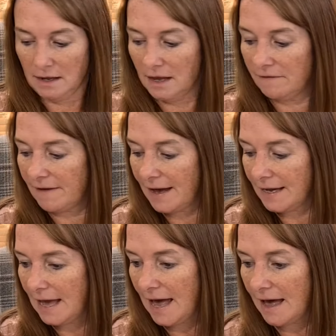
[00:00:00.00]
If
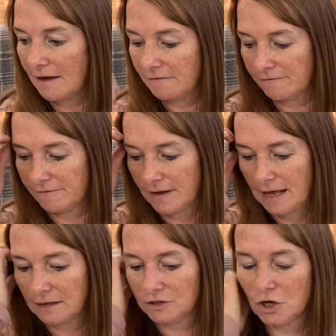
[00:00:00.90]
I have,
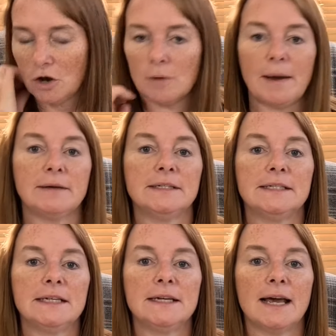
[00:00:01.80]
I'll talk about
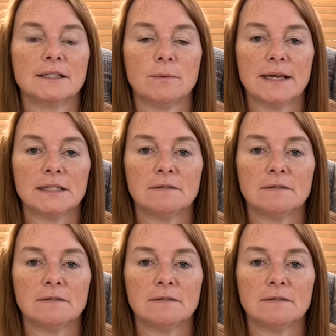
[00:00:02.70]
it in next week's